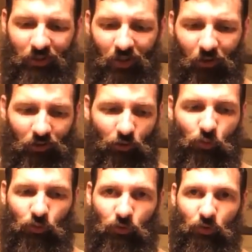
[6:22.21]
Because you
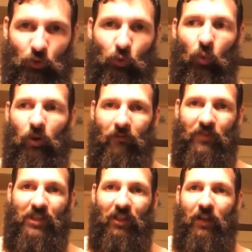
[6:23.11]
want to
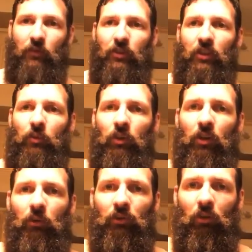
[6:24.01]
feel everything. You want to know
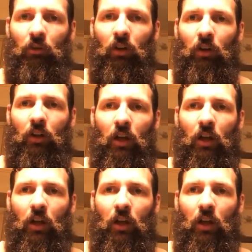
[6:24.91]
what's going on.